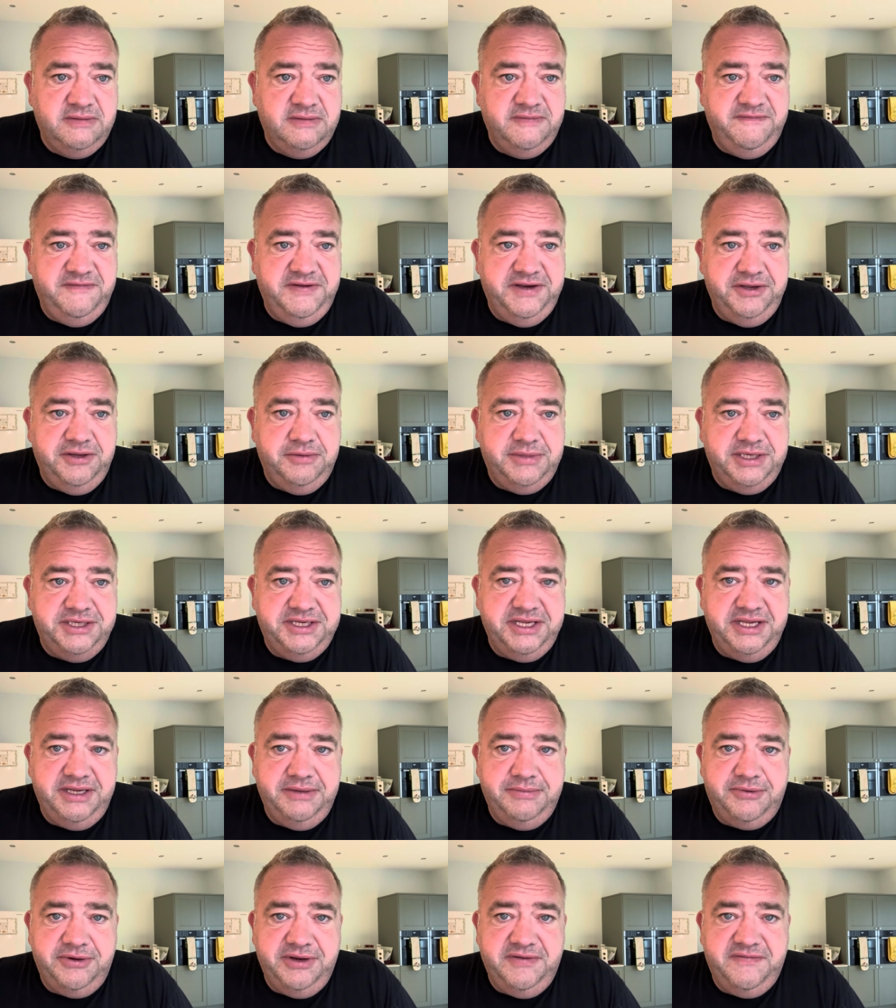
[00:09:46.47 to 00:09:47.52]
video, my
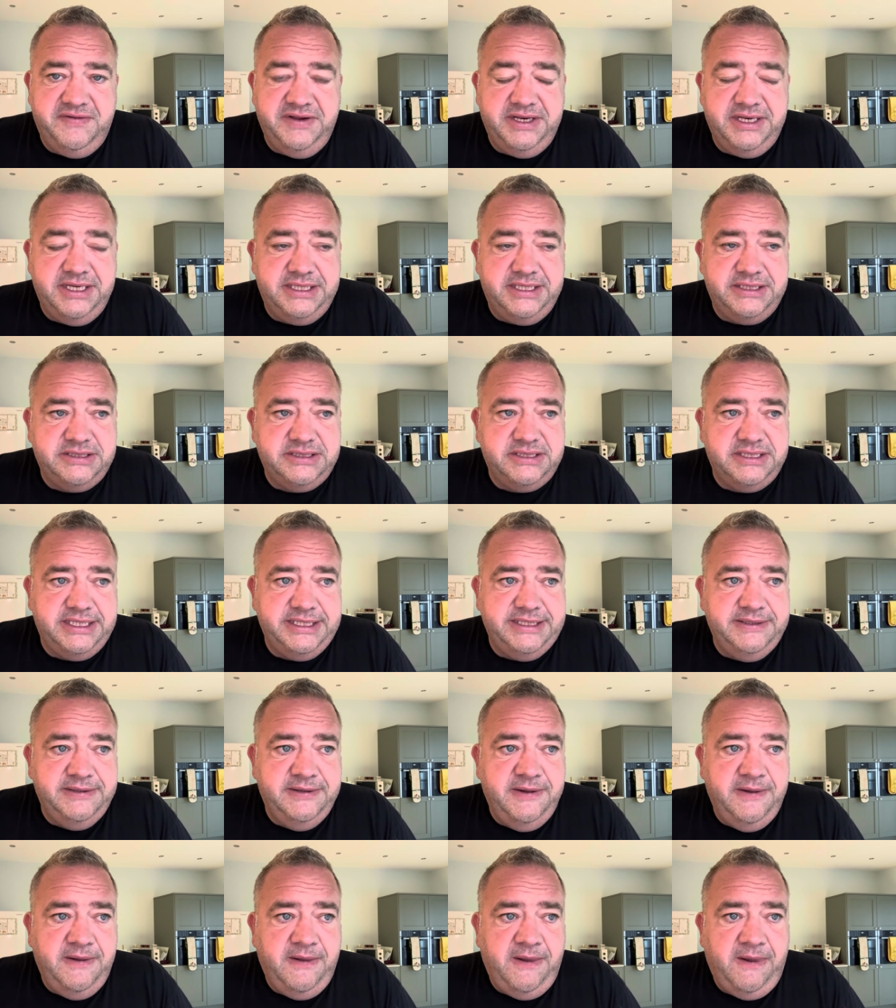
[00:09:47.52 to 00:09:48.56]
debriefing last night.
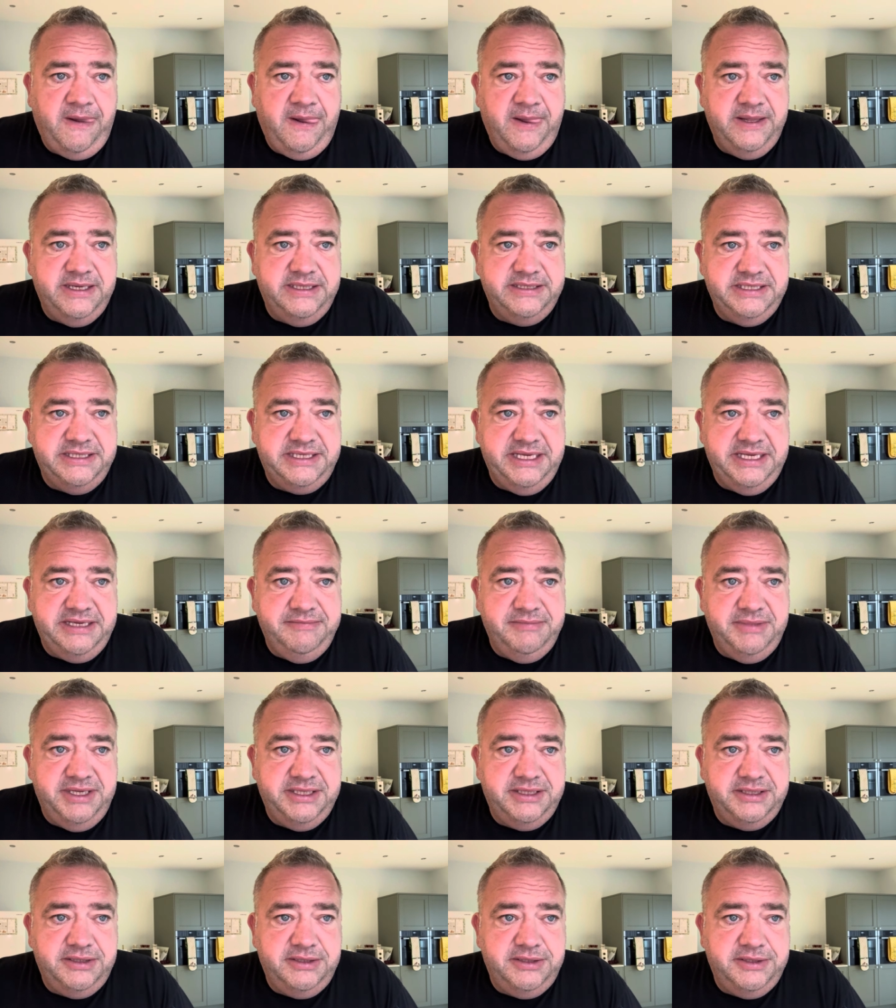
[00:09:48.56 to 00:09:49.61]
I did
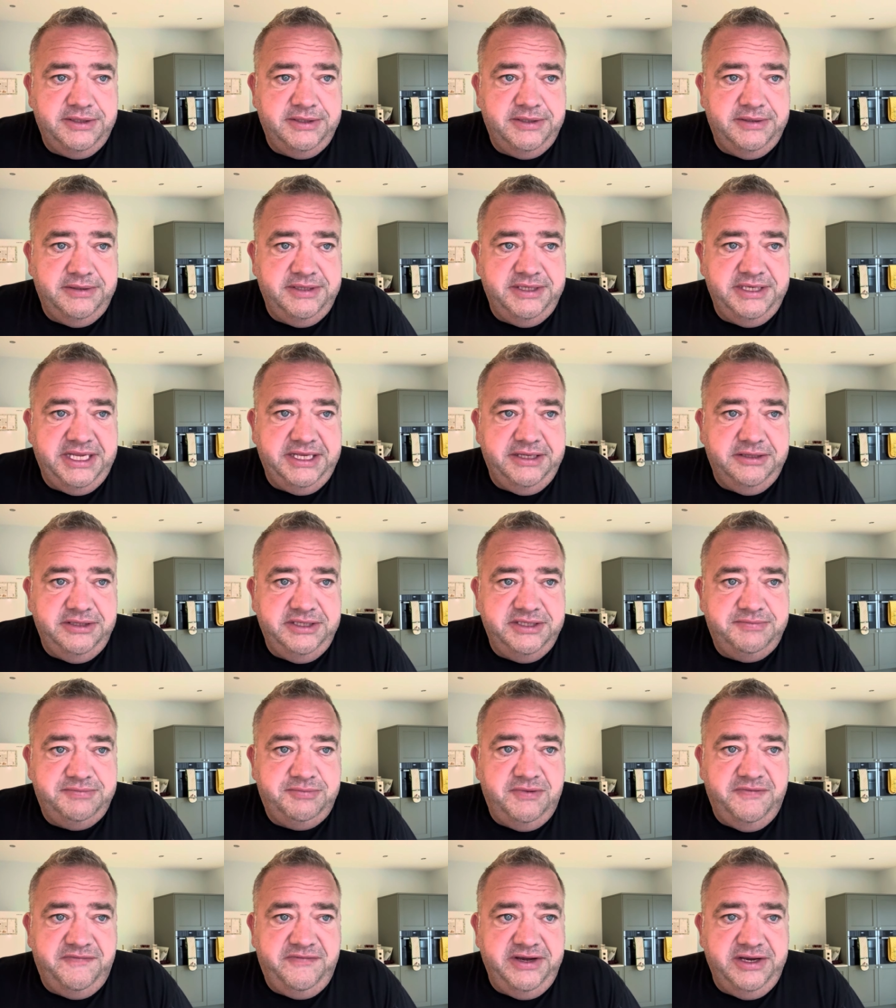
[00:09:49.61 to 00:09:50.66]
email Neil, his
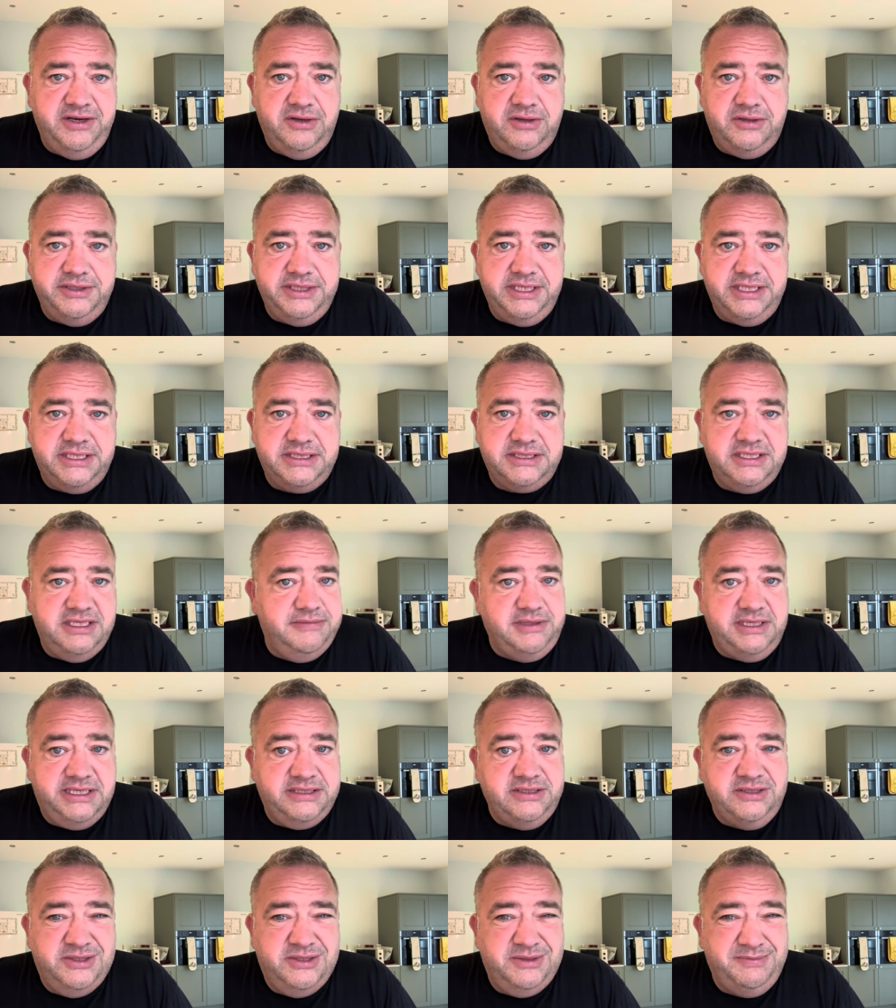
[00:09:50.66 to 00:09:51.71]
brother-in-law, yesterday, but I
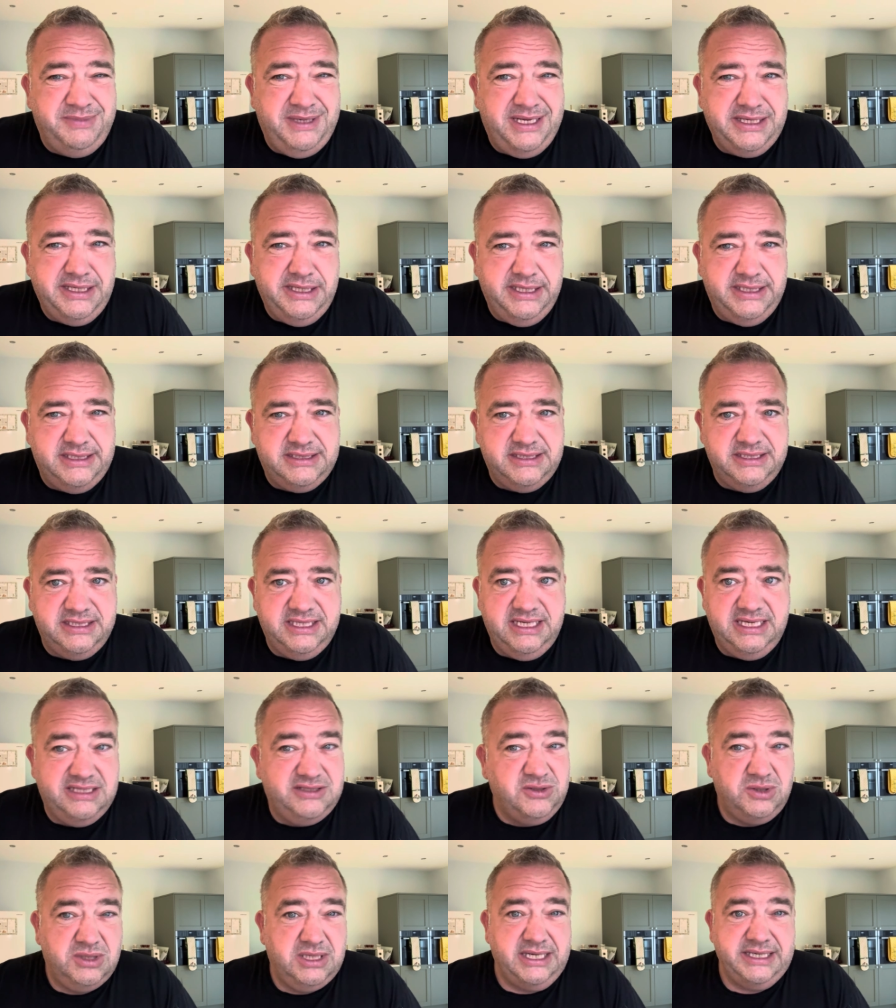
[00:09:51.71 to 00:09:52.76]
hadn't heard back yesterday, and I
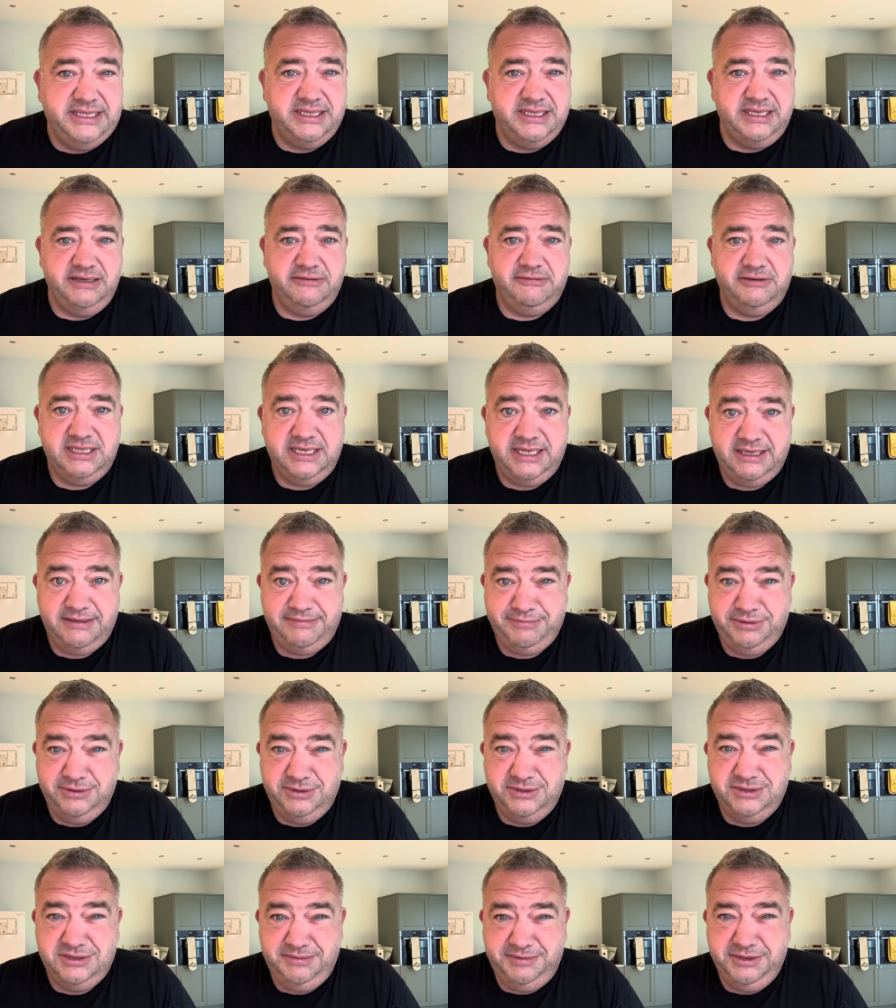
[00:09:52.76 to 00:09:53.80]
don't like it when that
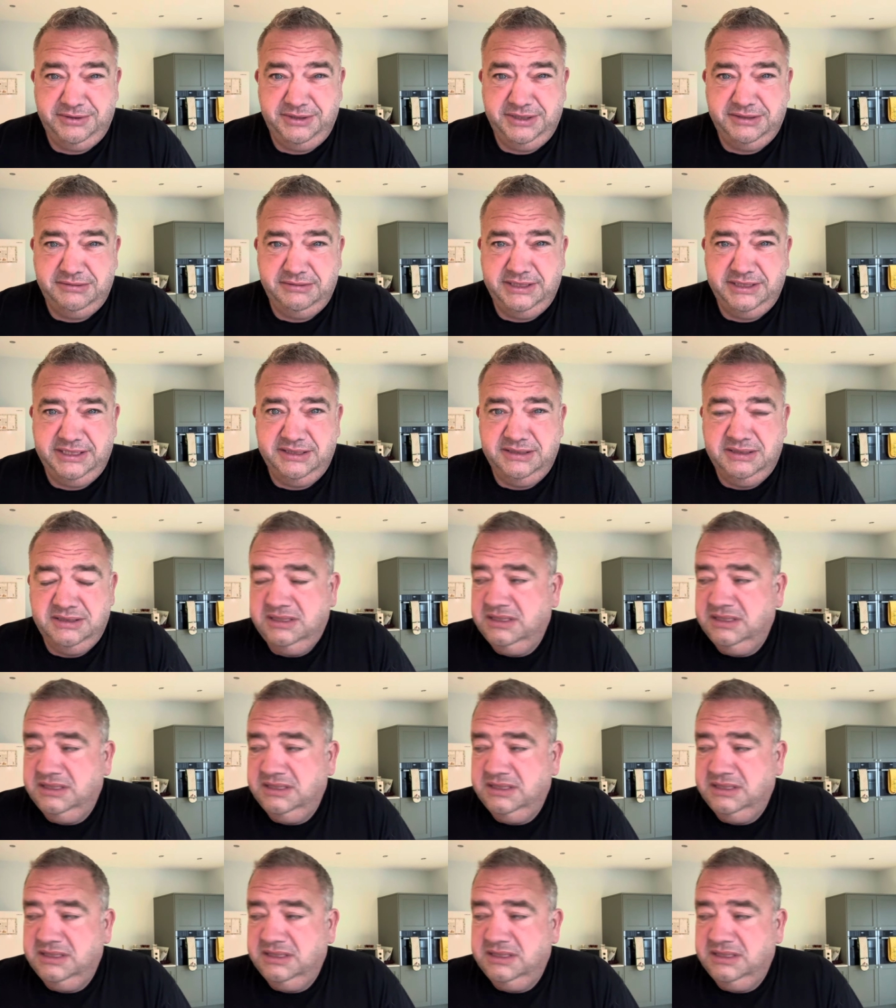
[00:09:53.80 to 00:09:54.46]
happens, to be honest with you.